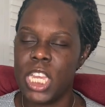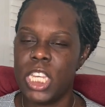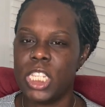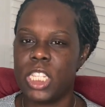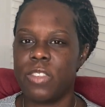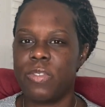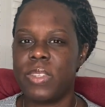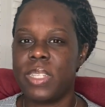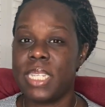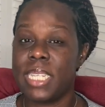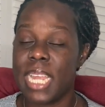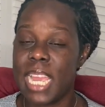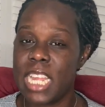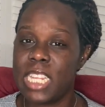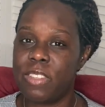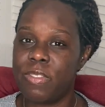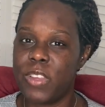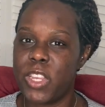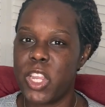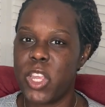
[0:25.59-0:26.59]
So for
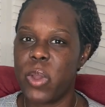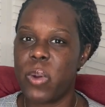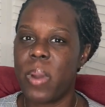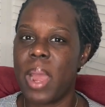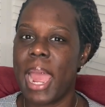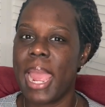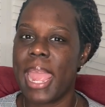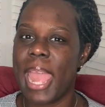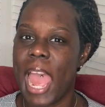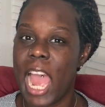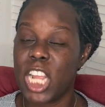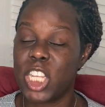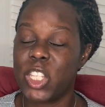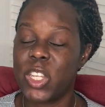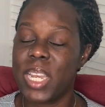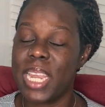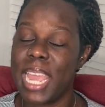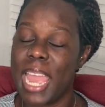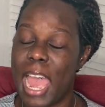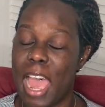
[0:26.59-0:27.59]
today's video, I
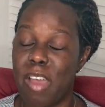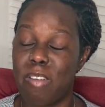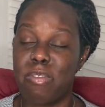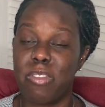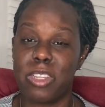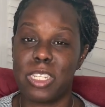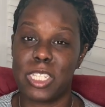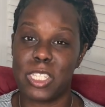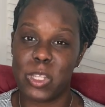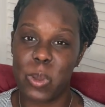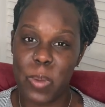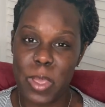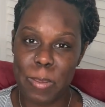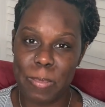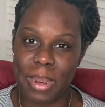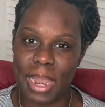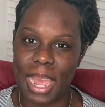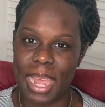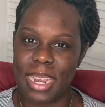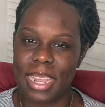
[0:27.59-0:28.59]
actually have a sewing
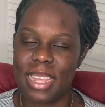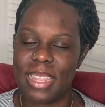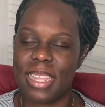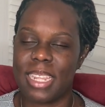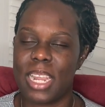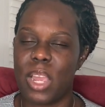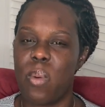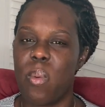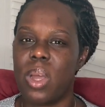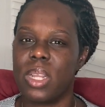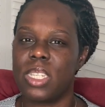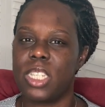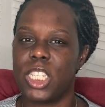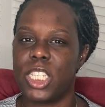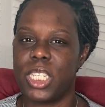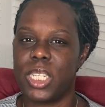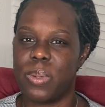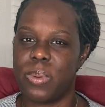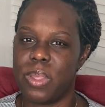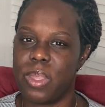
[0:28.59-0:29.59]
plan that I want to
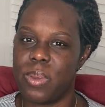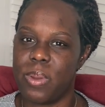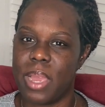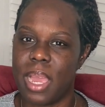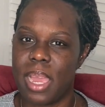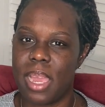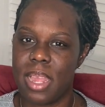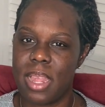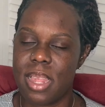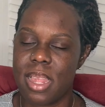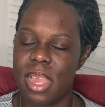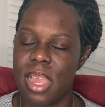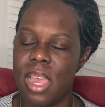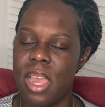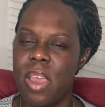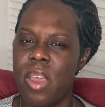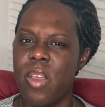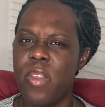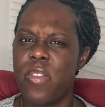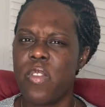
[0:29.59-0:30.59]
share with you guys.
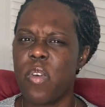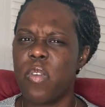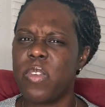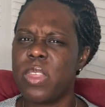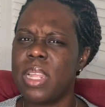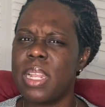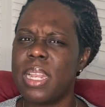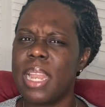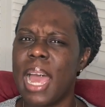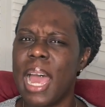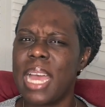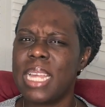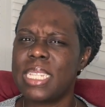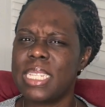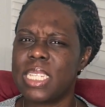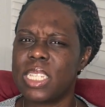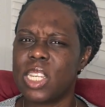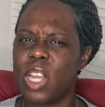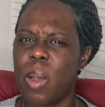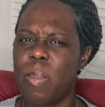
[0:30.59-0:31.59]
So for the
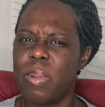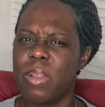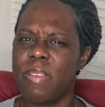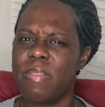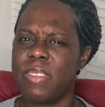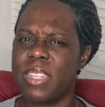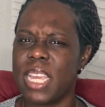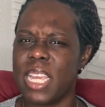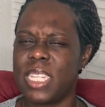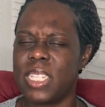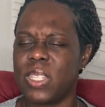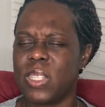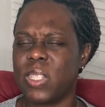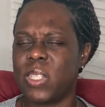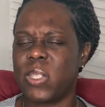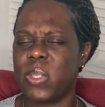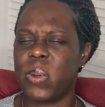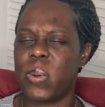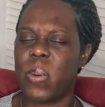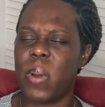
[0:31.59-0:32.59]
last couple of days or
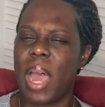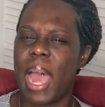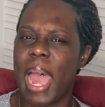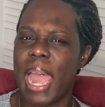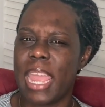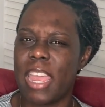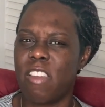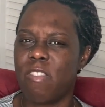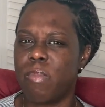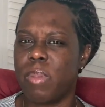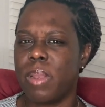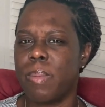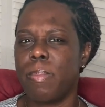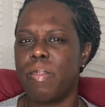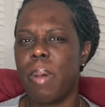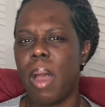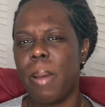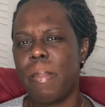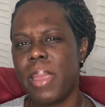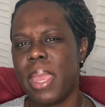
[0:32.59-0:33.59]
so, I have been
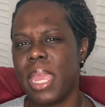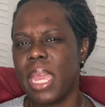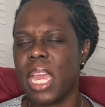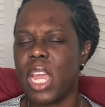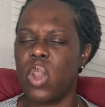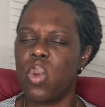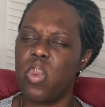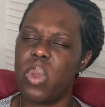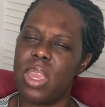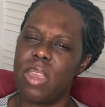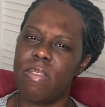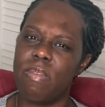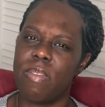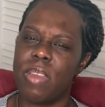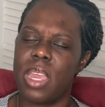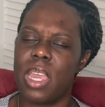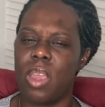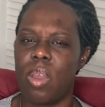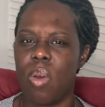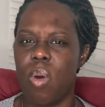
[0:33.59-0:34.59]
bobbing and
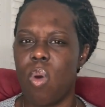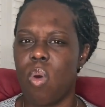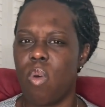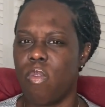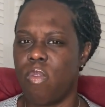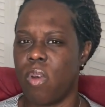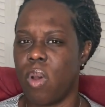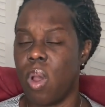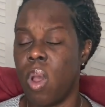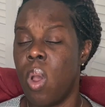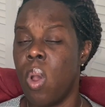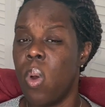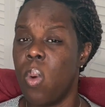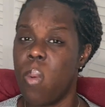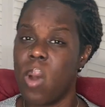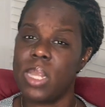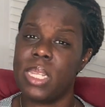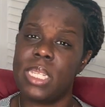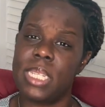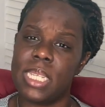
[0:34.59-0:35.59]
weaving over
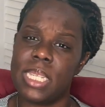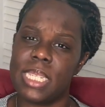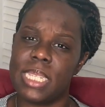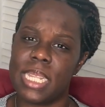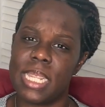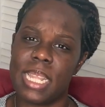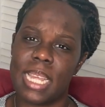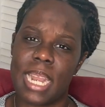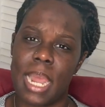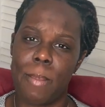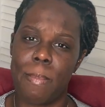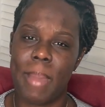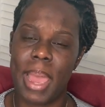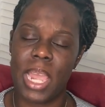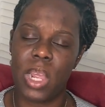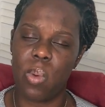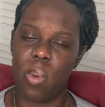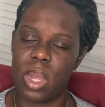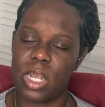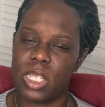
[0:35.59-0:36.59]
what it is that I
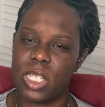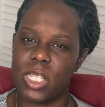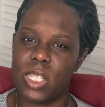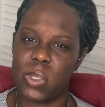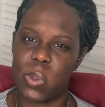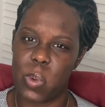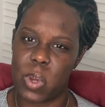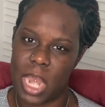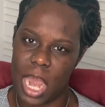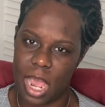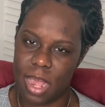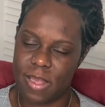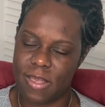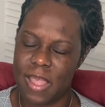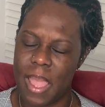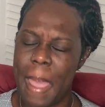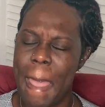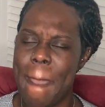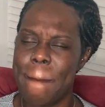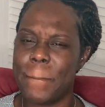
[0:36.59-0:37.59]
might want to sew next.
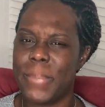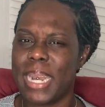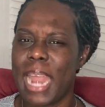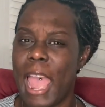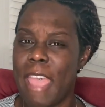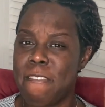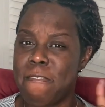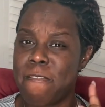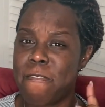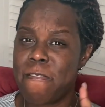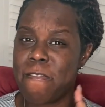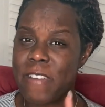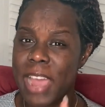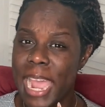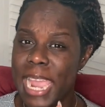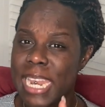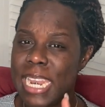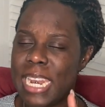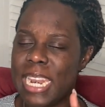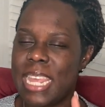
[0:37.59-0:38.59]
But I
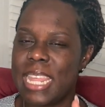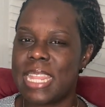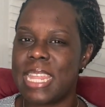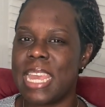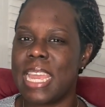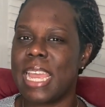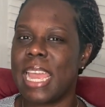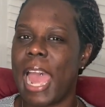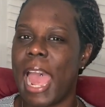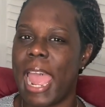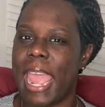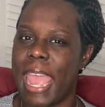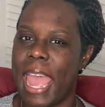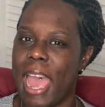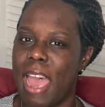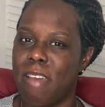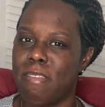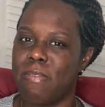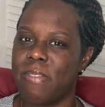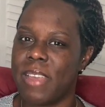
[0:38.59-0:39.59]
finally think I
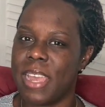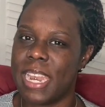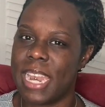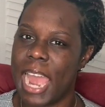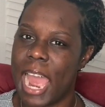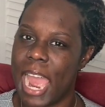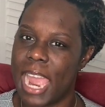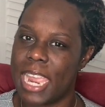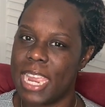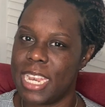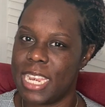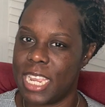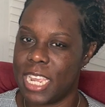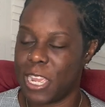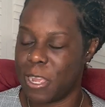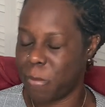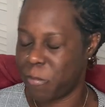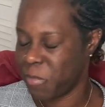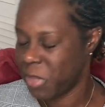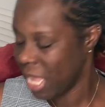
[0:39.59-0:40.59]
have an
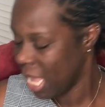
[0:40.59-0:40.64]
idea.